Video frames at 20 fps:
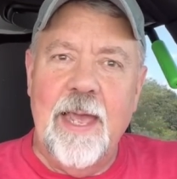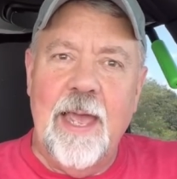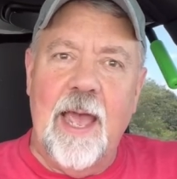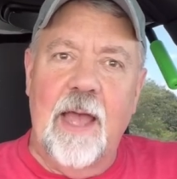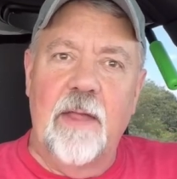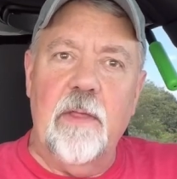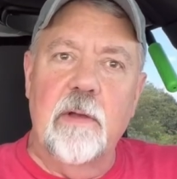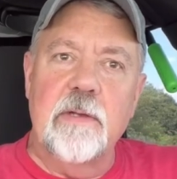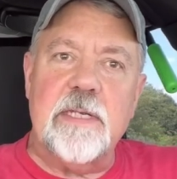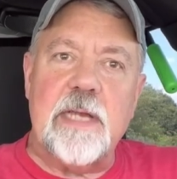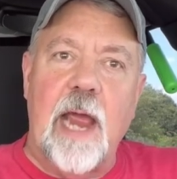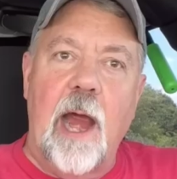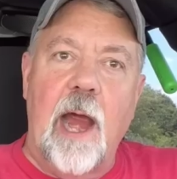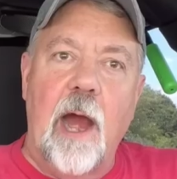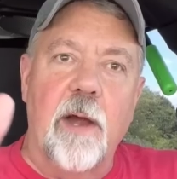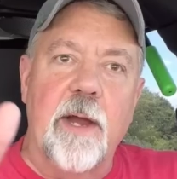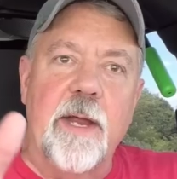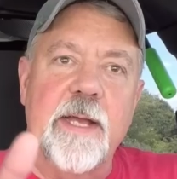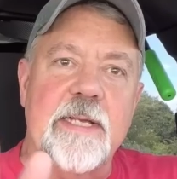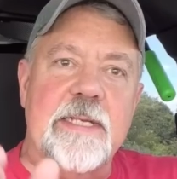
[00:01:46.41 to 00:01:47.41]
And those
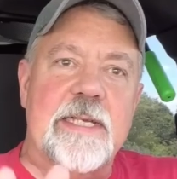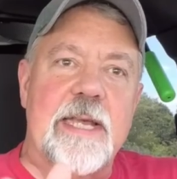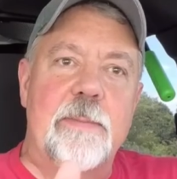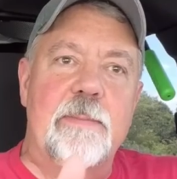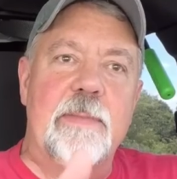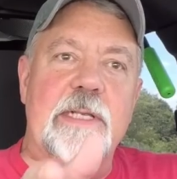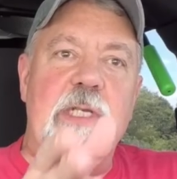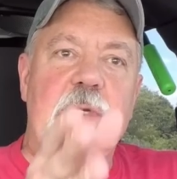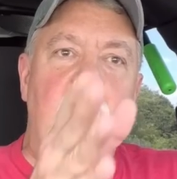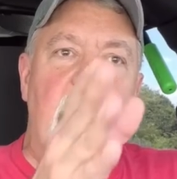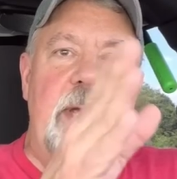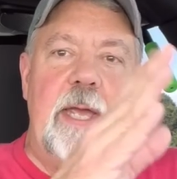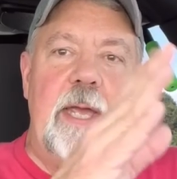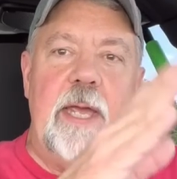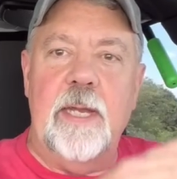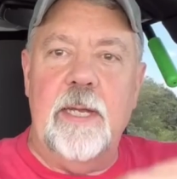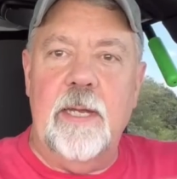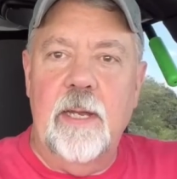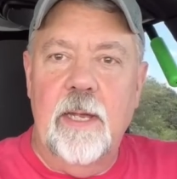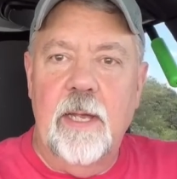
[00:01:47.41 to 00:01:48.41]
areas in
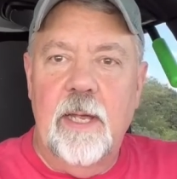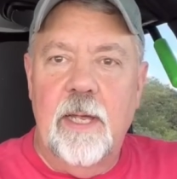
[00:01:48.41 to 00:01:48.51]
between,